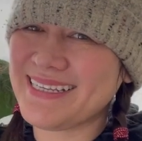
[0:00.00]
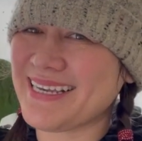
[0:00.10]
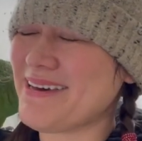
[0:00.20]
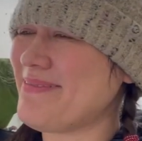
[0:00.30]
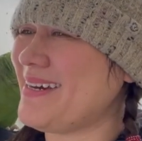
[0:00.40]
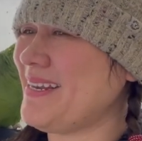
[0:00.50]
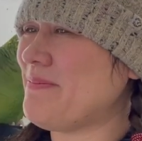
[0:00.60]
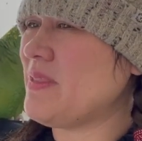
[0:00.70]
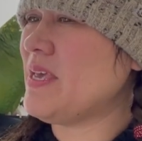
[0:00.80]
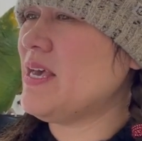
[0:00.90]
Come on.
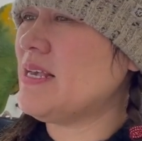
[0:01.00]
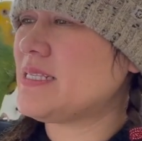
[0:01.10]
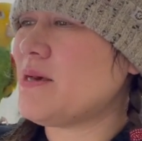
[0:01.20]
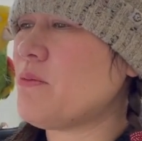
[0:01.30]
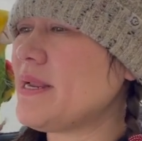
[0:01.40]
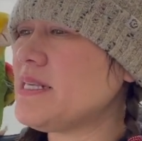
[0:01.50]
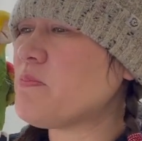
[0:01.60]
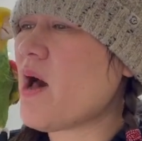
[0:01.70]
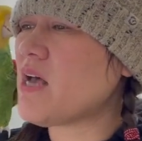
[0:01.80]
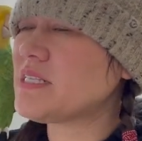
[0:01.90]
So what is
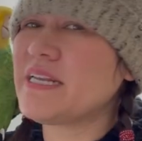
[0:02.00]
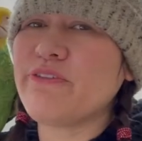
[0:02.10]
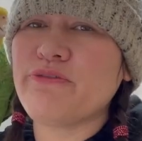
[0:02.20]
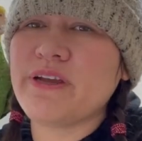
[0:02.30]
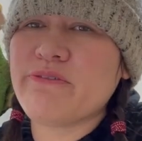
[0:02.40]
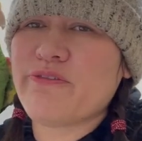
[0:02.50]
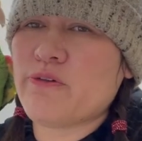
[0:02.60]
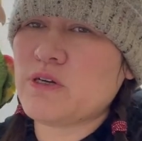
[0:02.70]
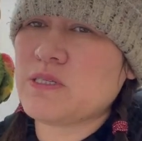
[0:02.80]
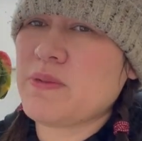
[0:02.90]
positive
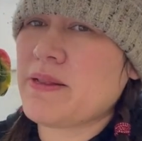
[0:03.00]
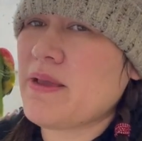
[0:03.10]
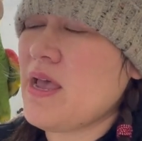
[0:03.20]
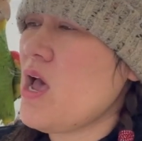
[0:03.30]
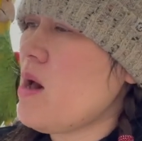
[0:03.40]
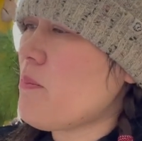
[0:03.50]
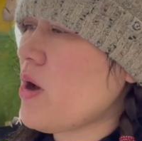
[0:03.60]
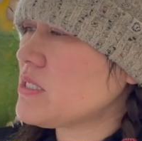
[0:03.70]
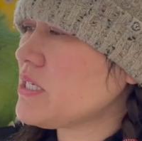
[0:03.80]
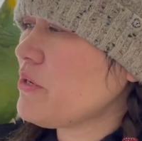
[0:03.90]
reinforcement?
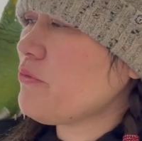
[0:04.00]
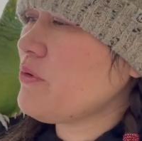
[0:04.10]
Positive